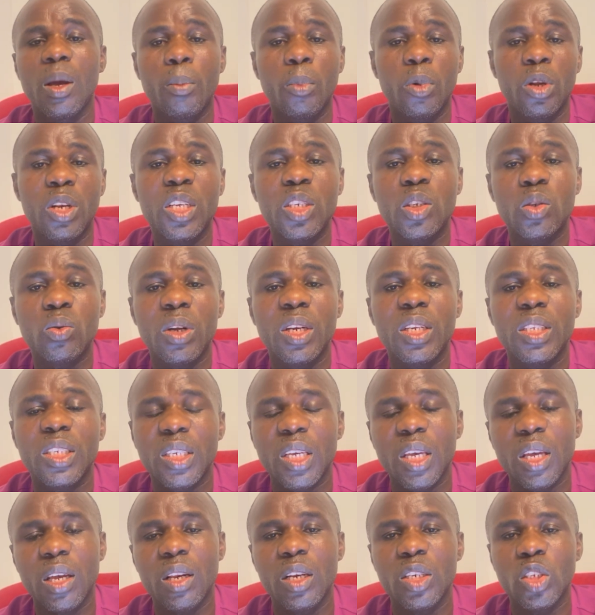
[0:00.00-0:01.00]
But this one is
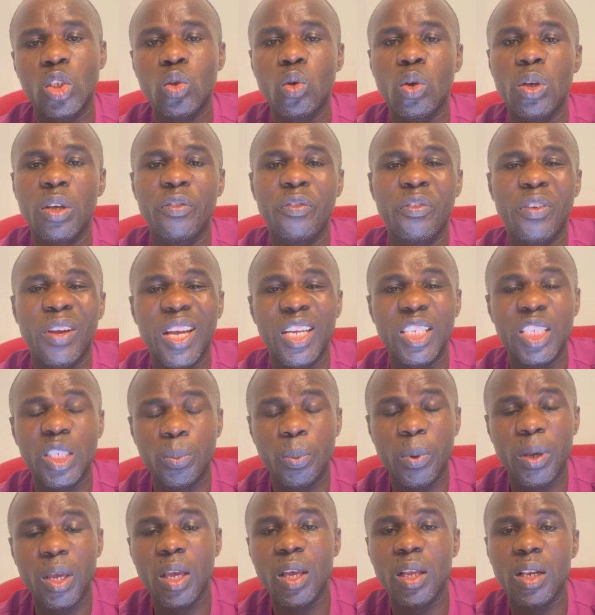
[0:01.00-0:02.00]
English, so if you can
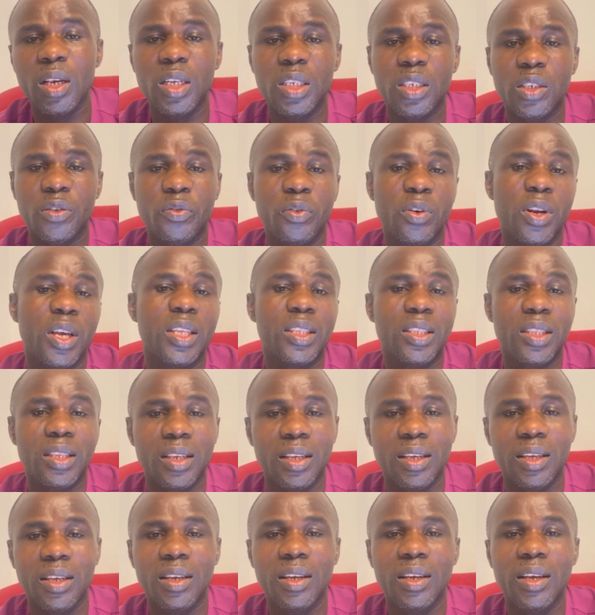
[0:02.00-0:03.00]
speak English
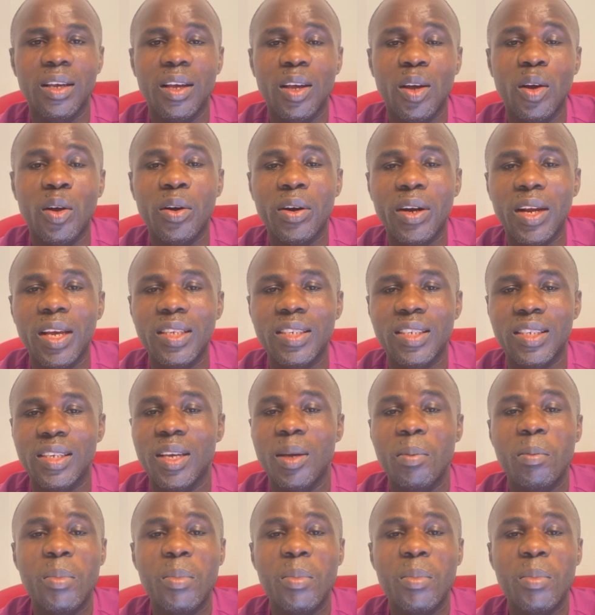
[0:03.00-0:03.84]
fluently, alright?